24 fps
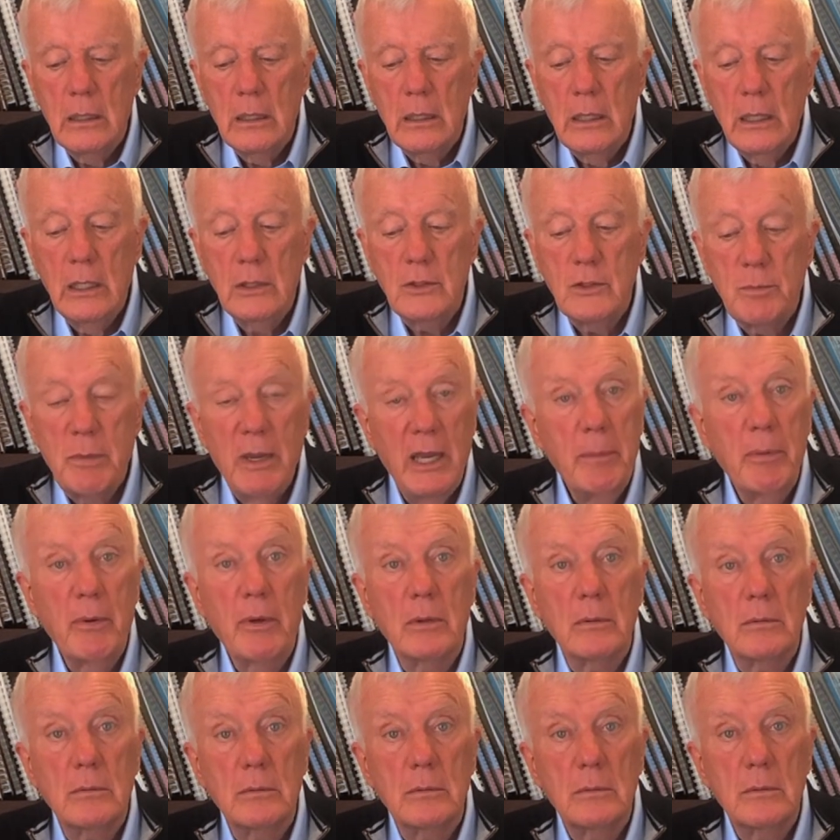it's paper.
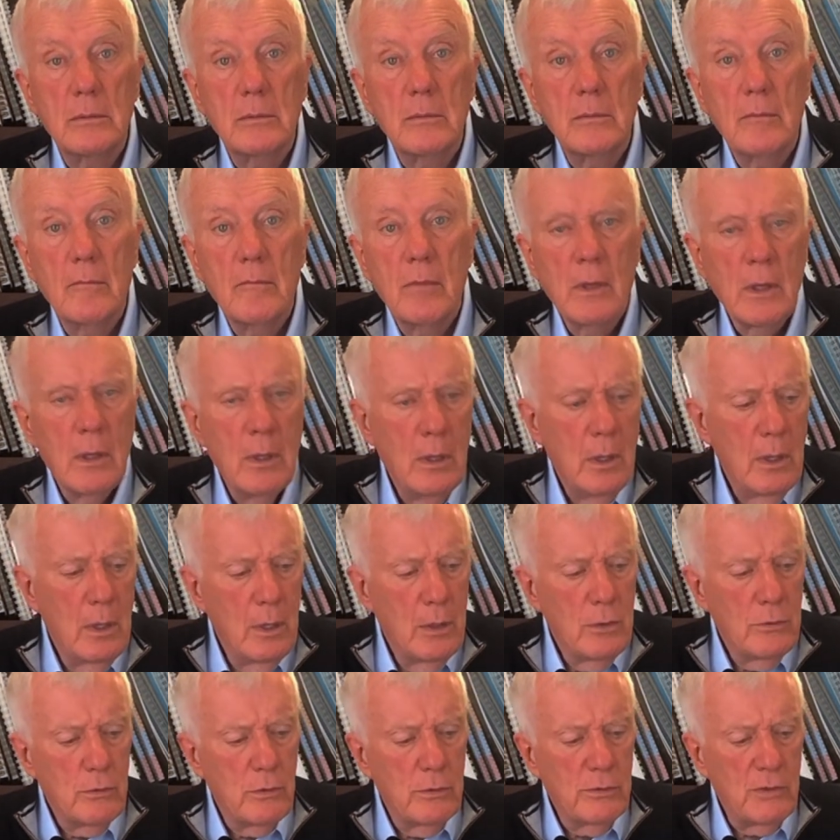
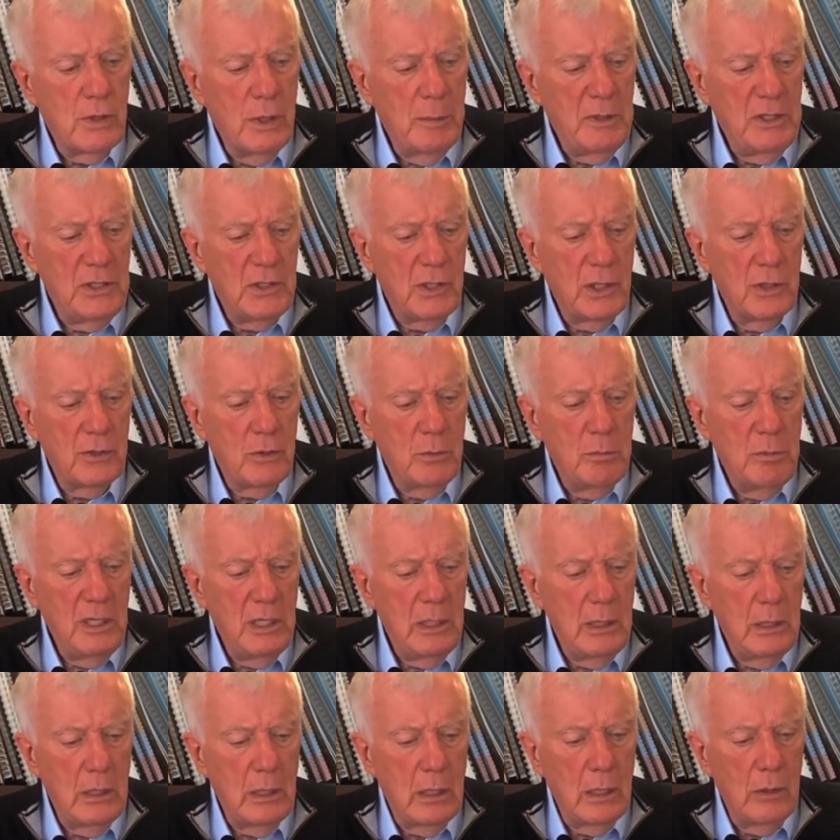So somebody said to
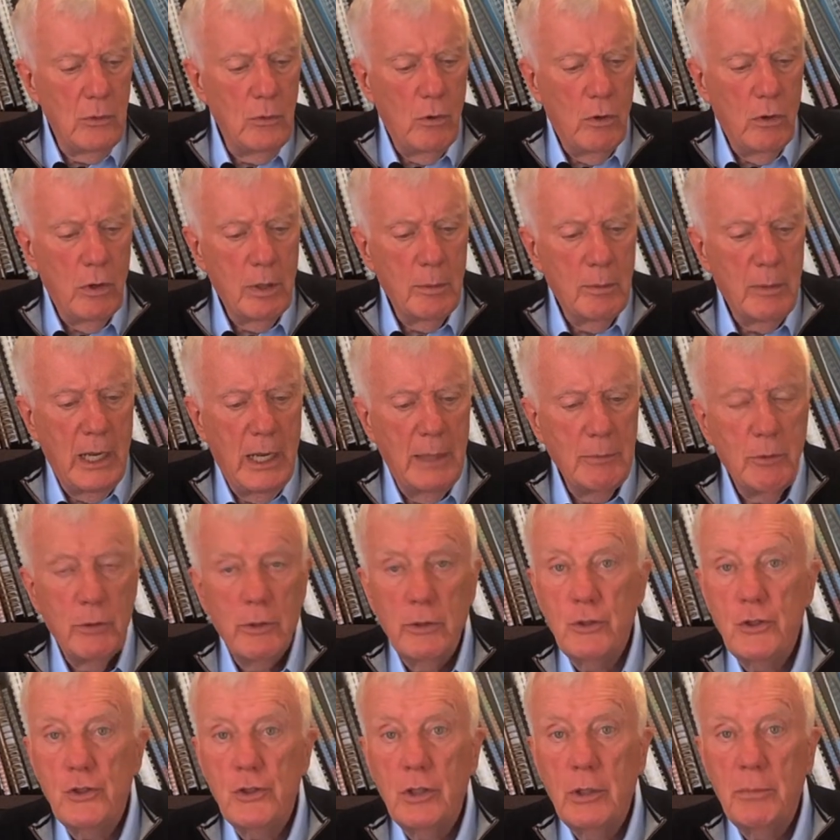me, Norm, I'm going to
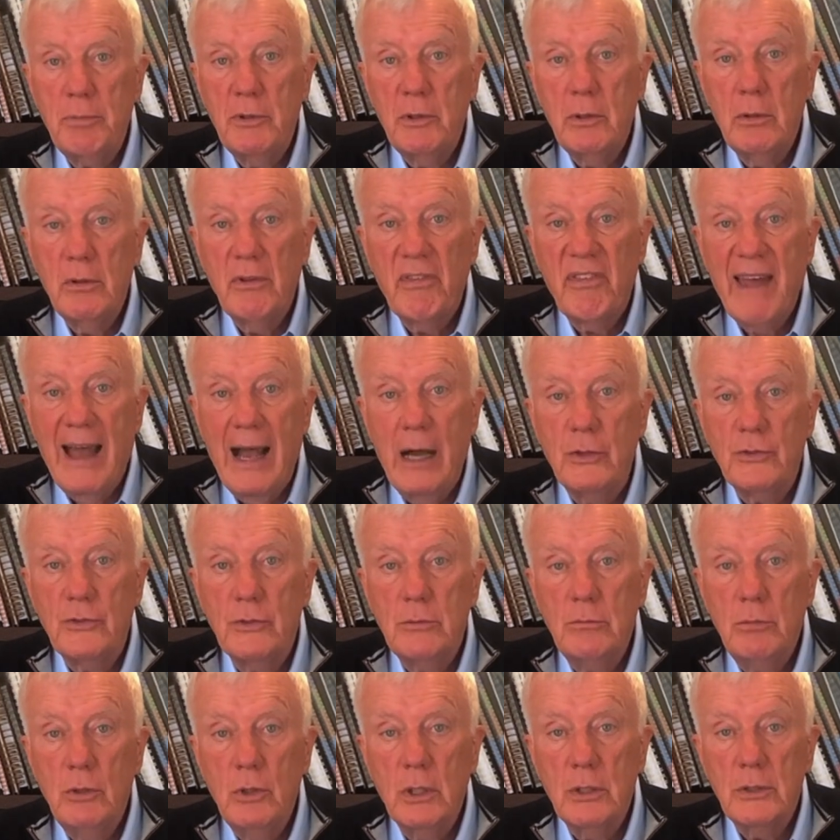ship you
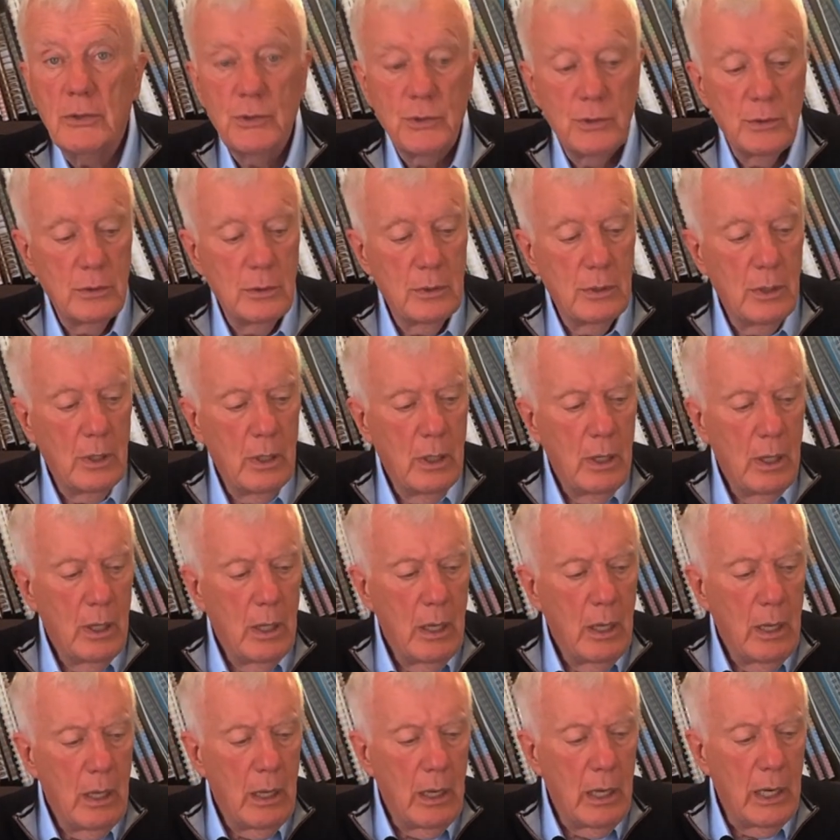1,000 books
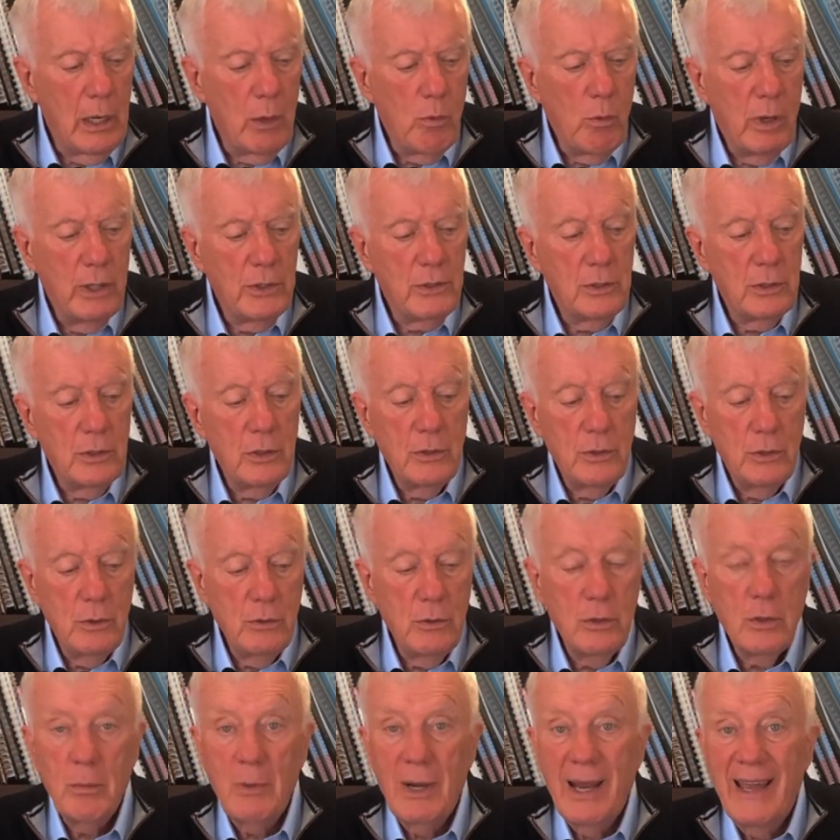and I want you to do
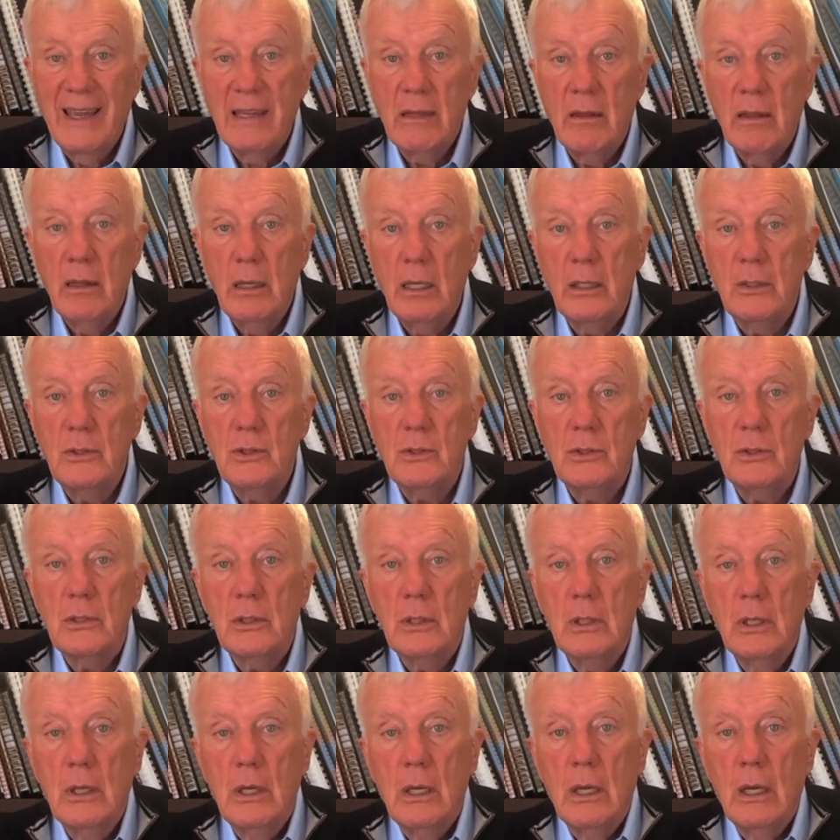them like this.
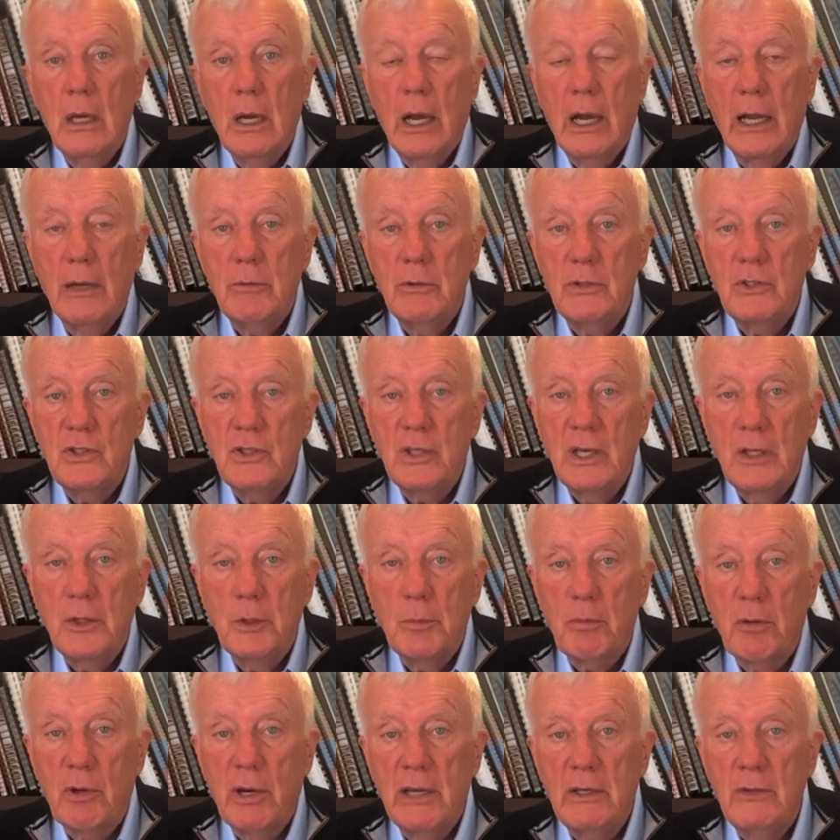I would say the
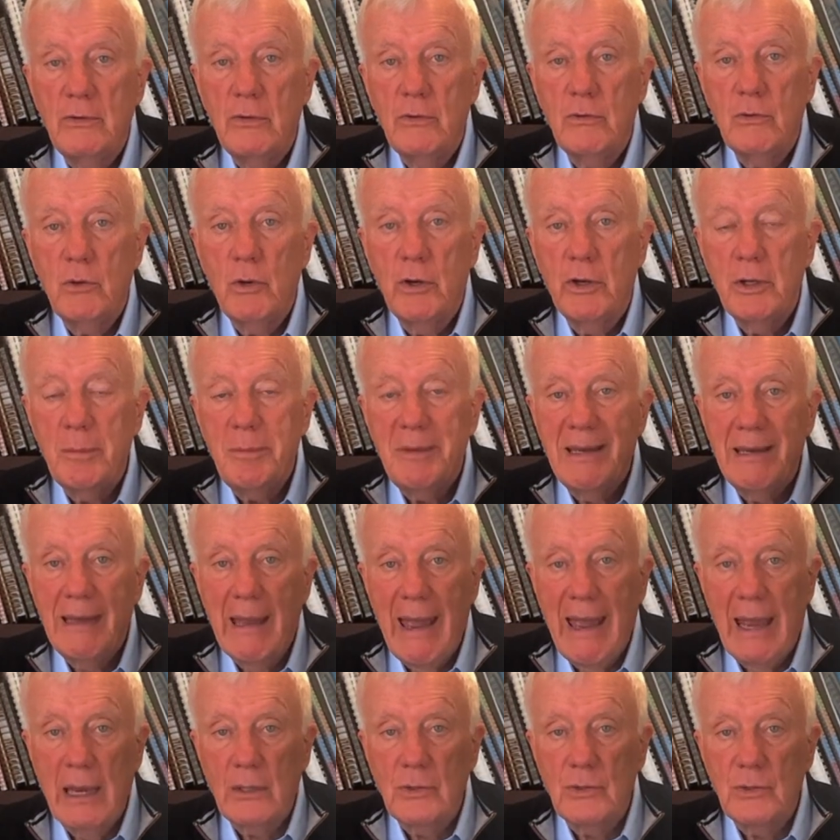price is going to be
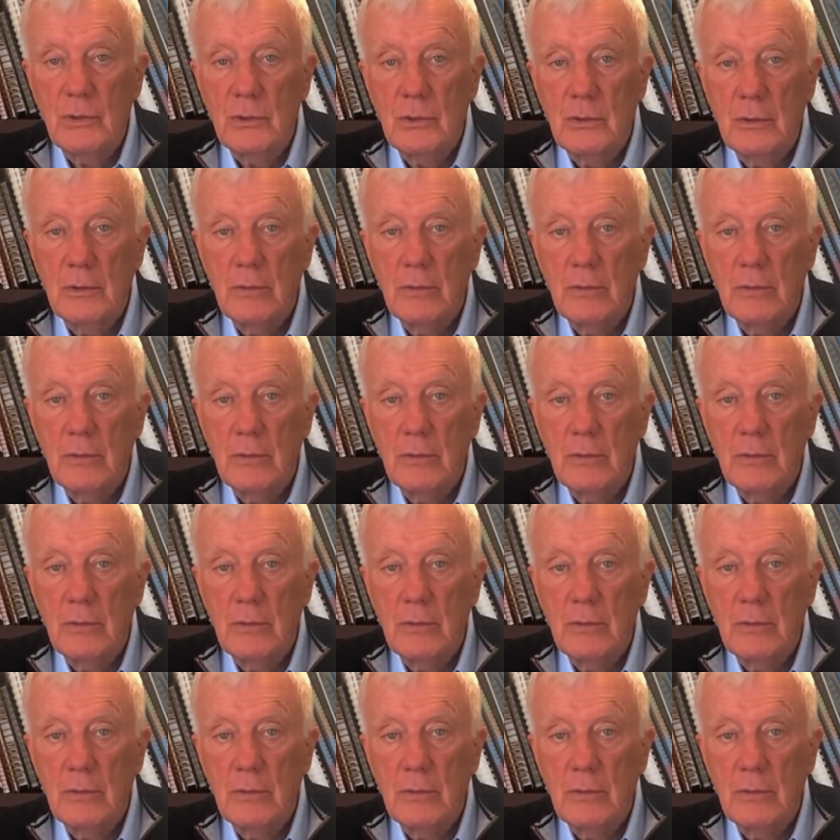X.